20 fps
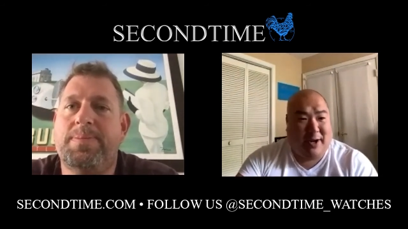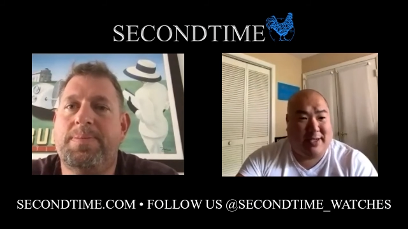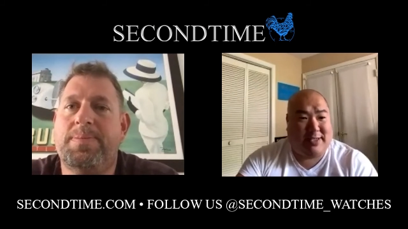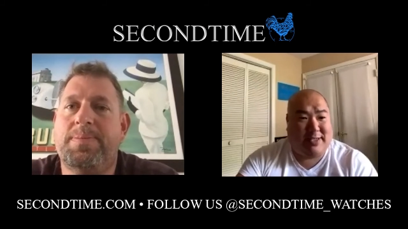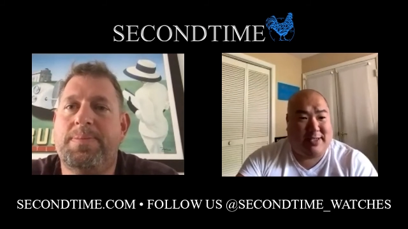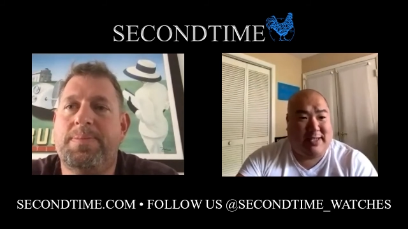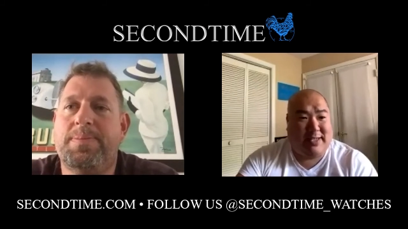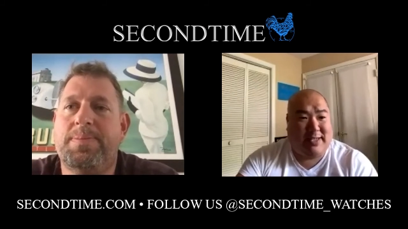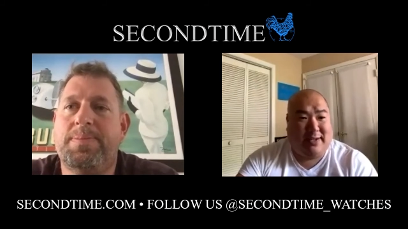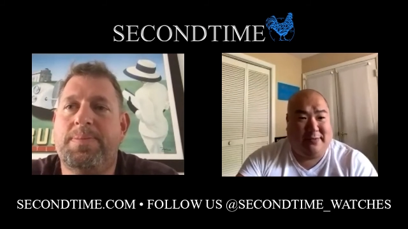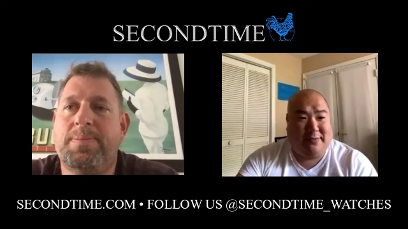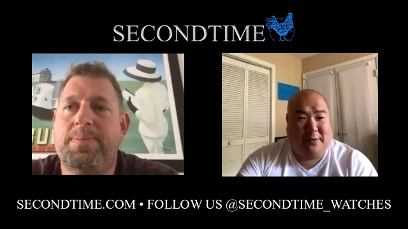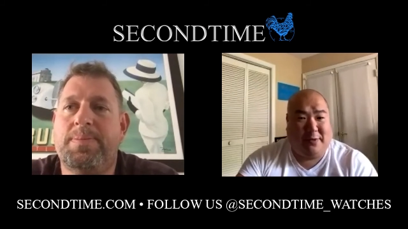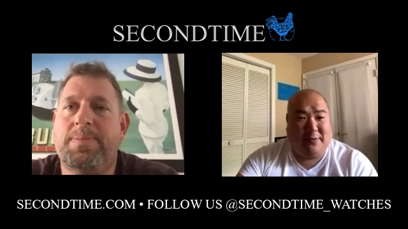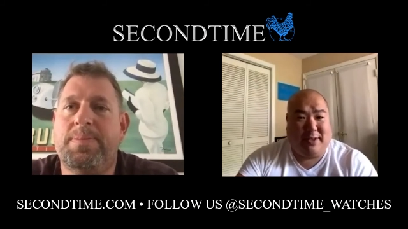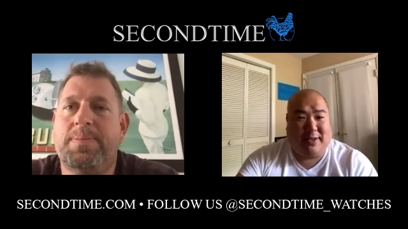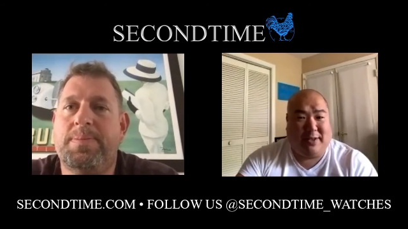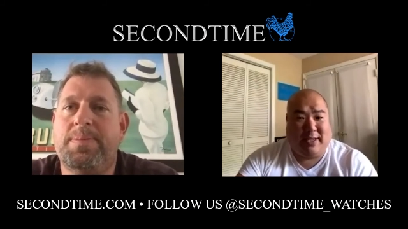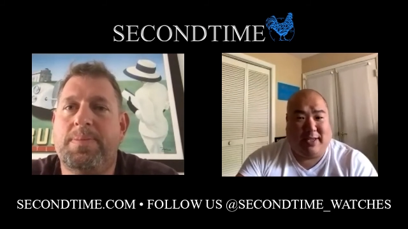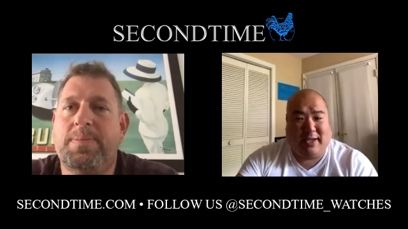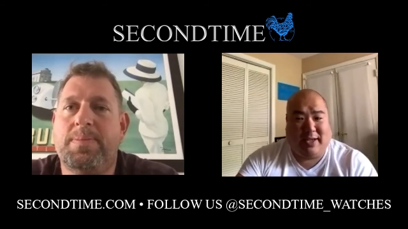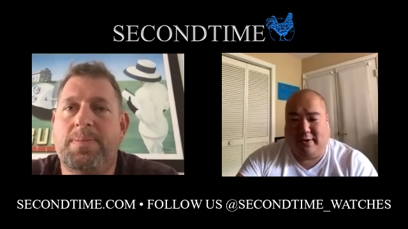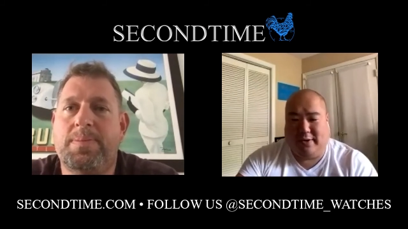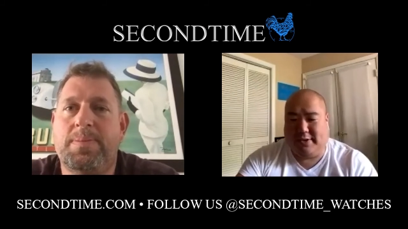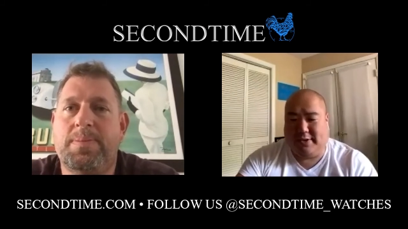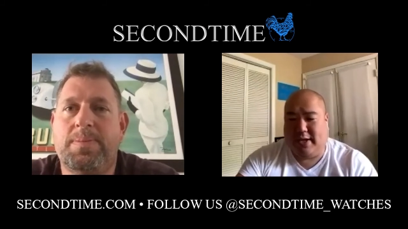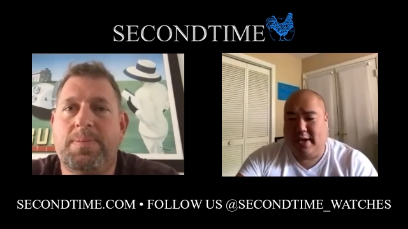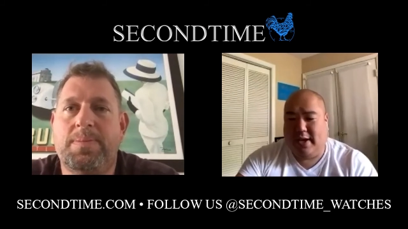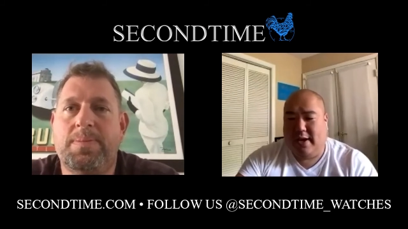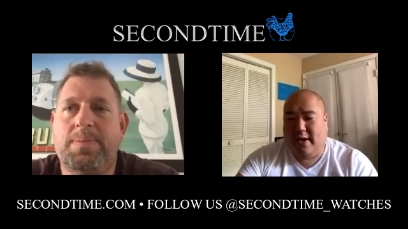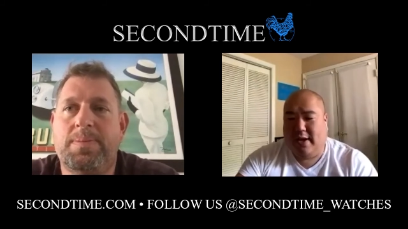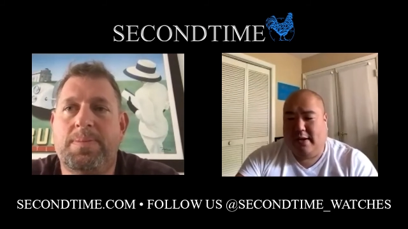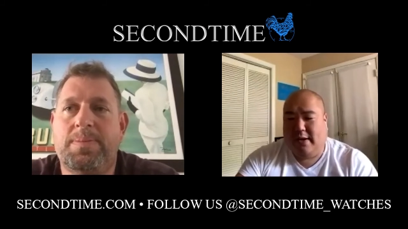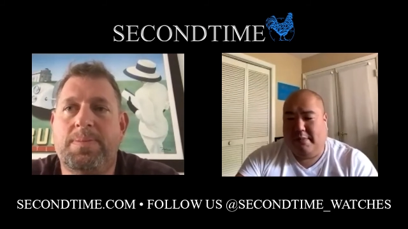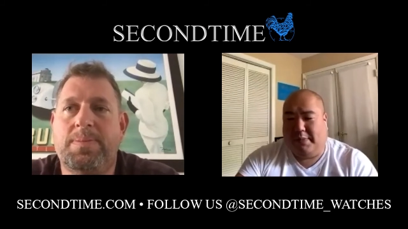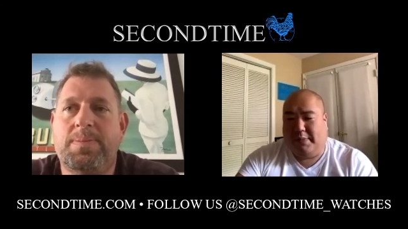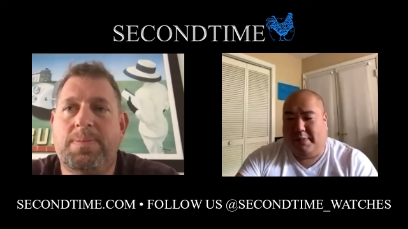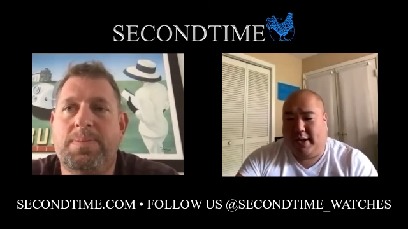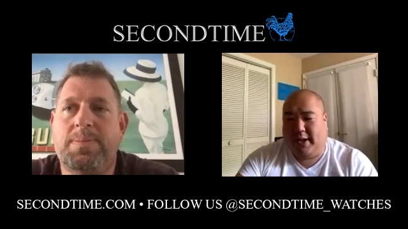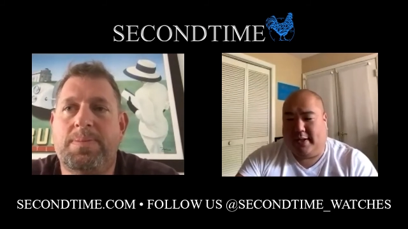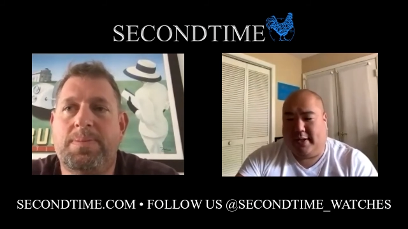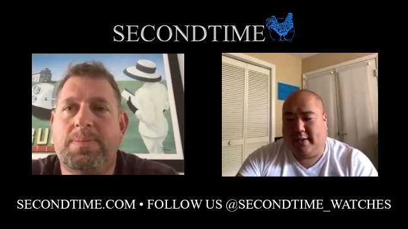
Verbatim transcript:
Speaker 1: stuff over the years, but